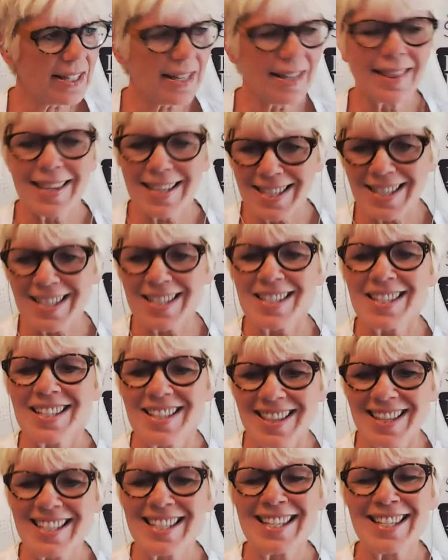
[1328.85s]
And this
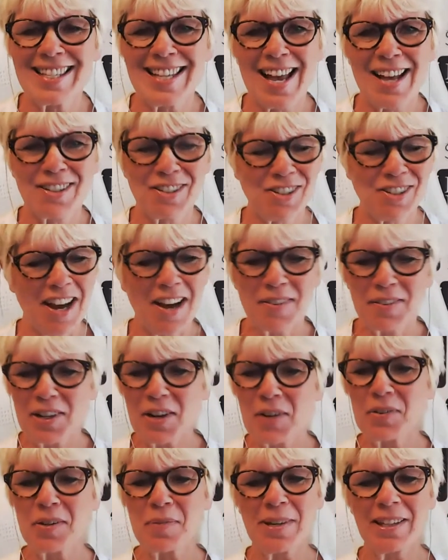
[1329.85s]
is actually, I'm
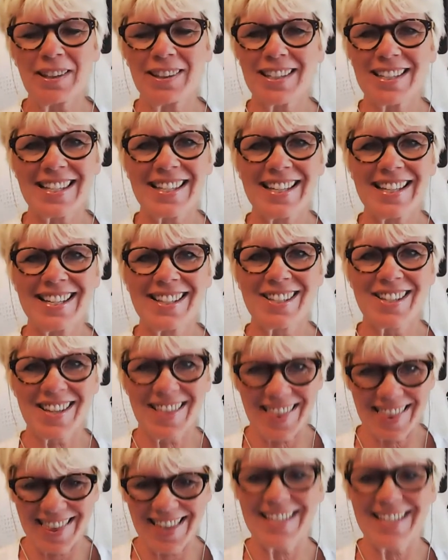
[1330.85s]
going to be listening to
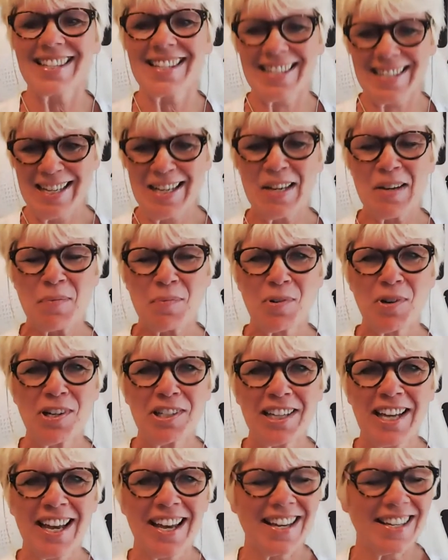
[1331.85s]
this
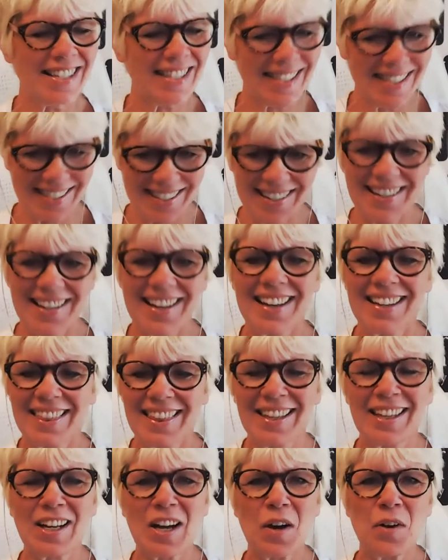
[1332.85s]
broadcast, I
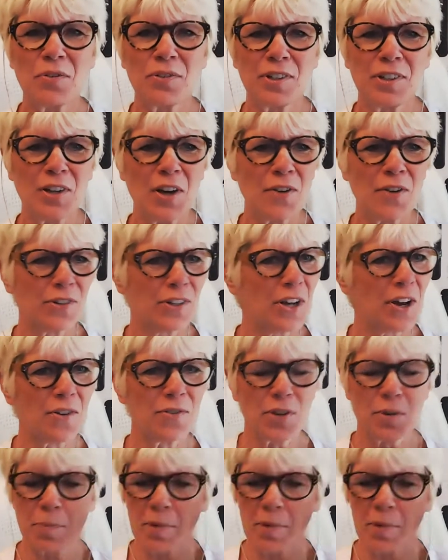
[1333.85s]
think, over and over and over,